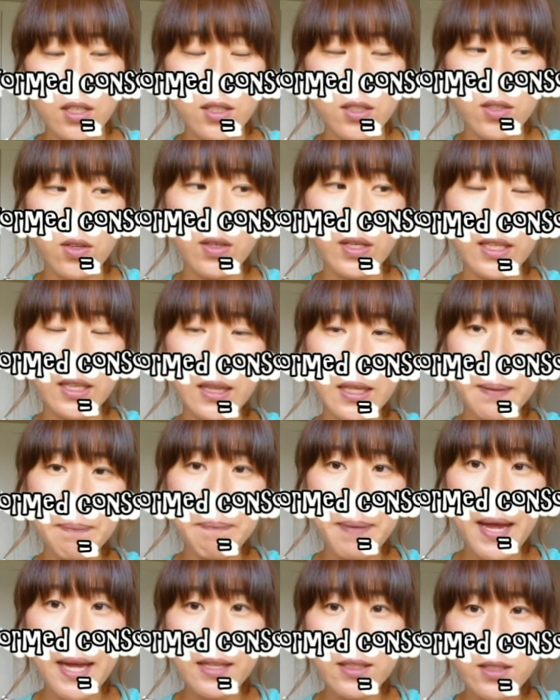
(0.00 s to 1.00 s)
So it
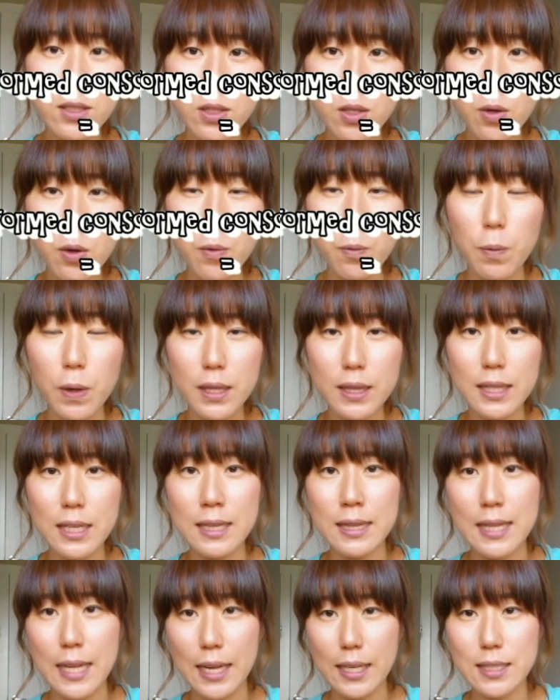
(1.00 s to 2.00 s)
depends on what
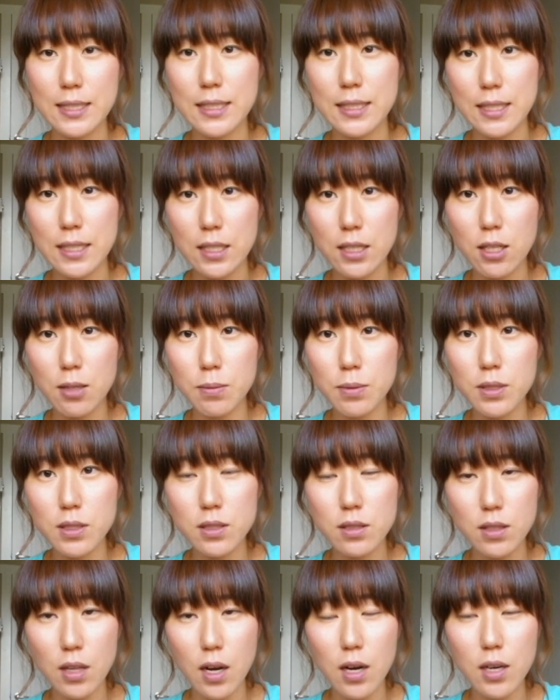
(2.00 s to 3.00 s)
the next syllable
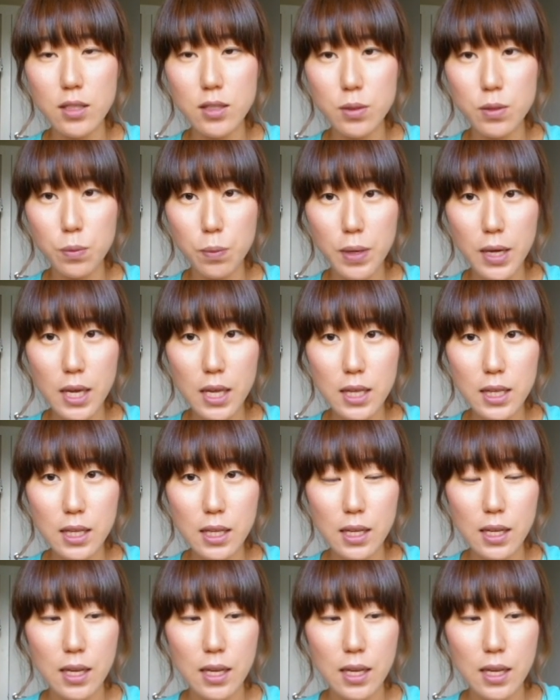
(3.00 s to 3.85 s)
starts with.